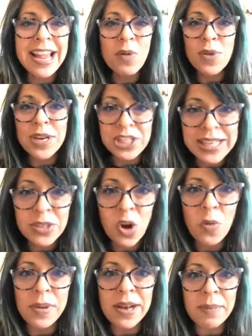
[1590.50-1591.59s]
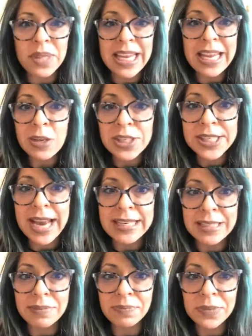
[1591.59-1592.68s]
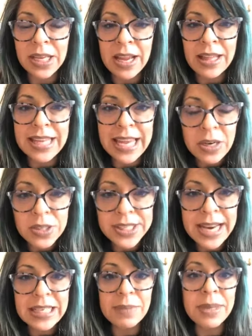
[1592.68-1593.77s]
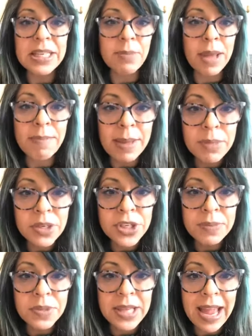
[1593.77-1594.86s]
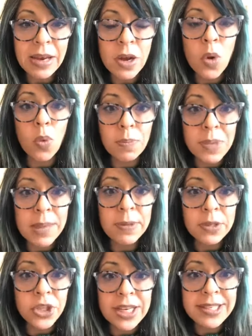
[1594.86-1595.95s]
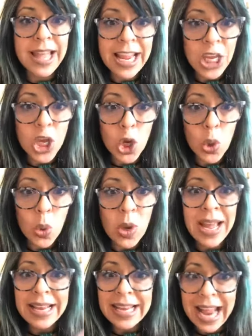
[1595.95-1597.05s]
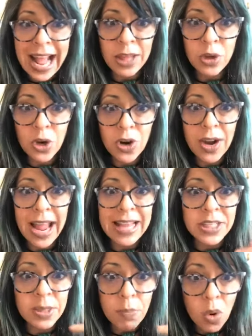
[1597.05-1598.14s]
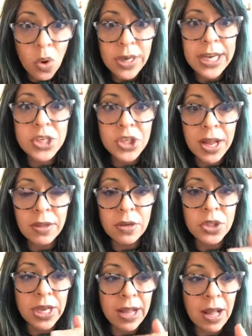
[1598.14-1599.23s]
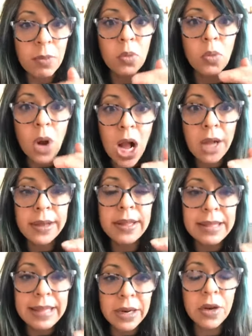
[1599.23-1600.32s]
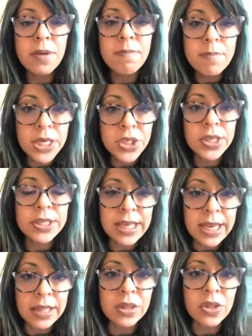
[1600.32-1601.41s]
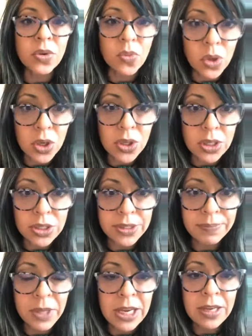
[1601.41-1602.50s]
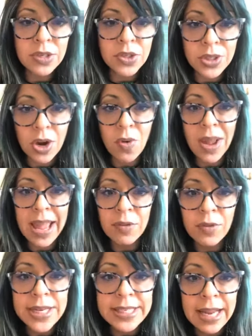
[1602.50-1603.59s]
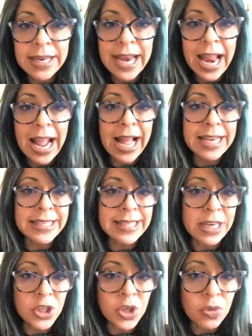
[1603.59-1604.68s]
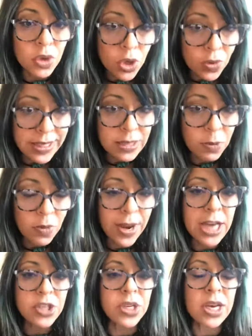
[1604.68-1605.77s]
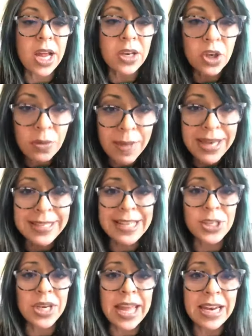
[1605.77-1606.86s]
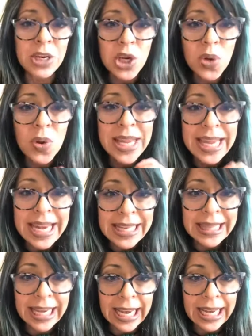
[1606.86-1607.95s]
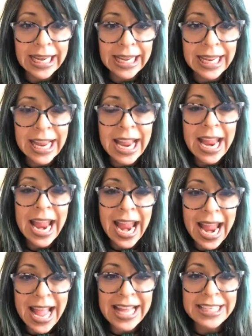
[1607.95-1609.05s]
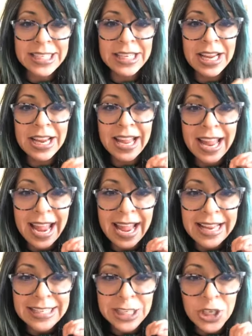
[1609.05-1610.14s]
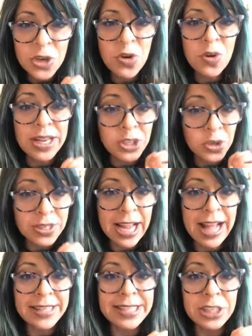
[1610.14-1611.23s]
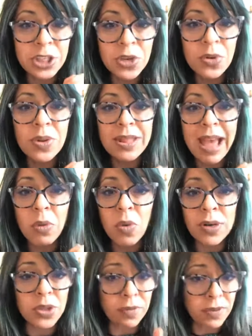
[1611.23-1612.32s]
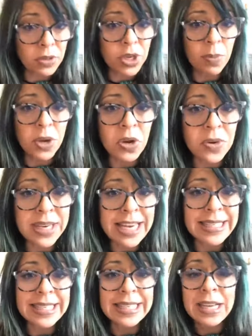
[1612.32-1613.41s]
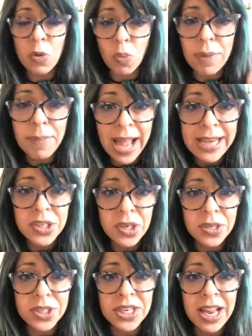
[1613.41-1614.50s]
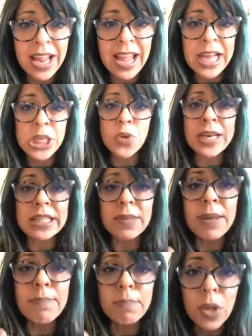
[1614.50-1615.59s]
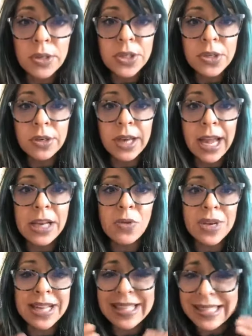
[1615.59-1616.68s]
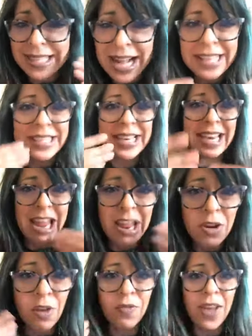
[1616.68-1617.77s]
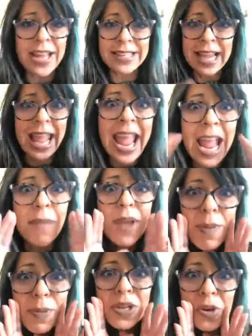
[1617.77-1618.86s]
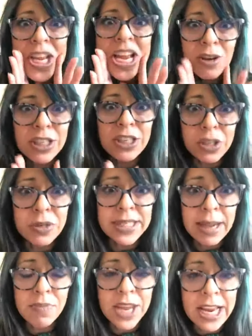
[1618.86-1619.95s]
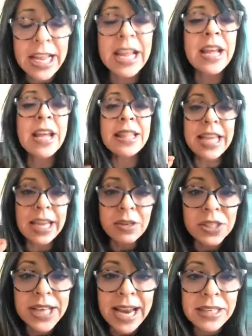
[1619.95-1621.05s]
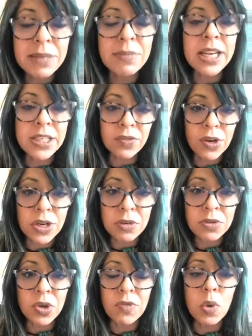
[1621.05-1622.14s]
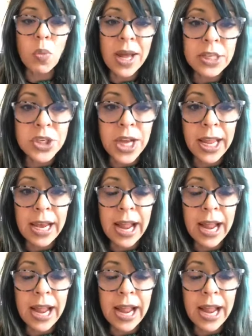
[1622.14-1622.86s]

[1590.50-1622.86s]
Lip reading: We just open up the Inner Sanctum. The Inner Sanctum is my membership site where people just like you gather and support each other to help rock their missions in the world. So every Sunday I send you new inspiration, a new meditation, and a new healing. It's your task to do that work. So if you're someone who needs reminders and you need to be bolstered and you need this constant in your face, like, hey, people, you're here to do something, the Inner Sanctum is for you. So if you want to check it